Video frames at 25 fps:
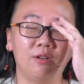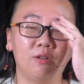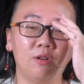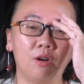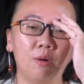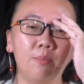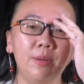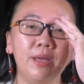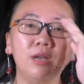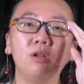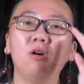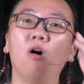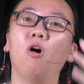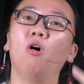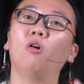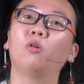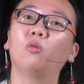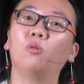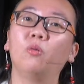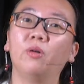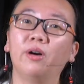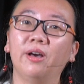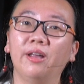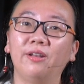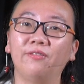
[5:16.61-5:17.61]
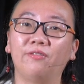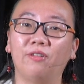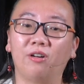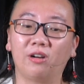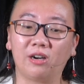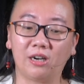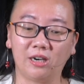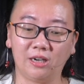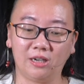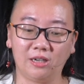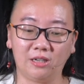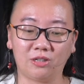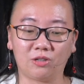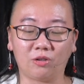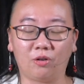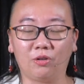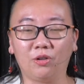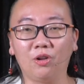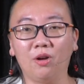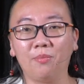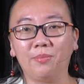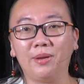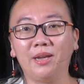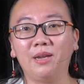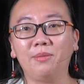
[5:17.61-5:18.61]
a bit awkward for us or
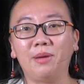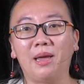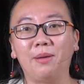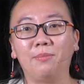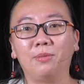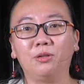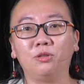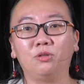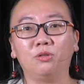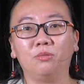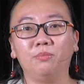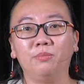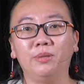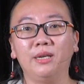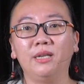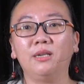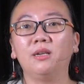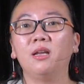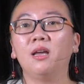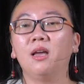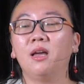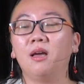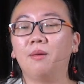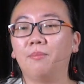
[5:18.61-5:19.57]
not being able to meet,